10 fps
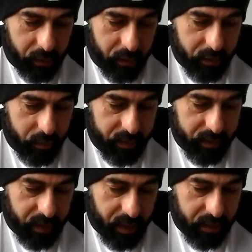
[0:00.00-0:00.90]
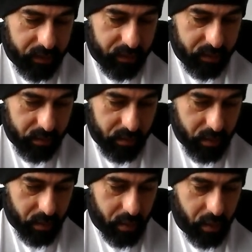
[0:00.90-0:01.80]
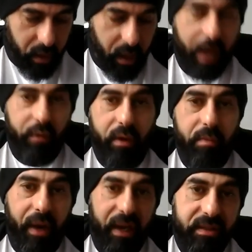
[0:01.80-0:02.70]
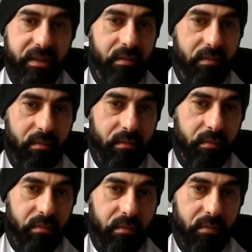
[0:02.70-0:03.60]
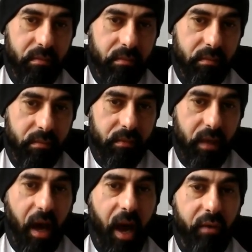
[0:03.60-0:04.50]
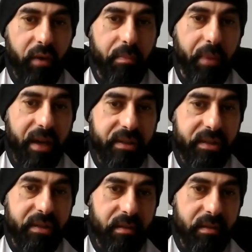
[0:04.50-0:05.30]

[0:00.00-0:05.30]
This one says, Iron Buzz. What? Iron Buzz.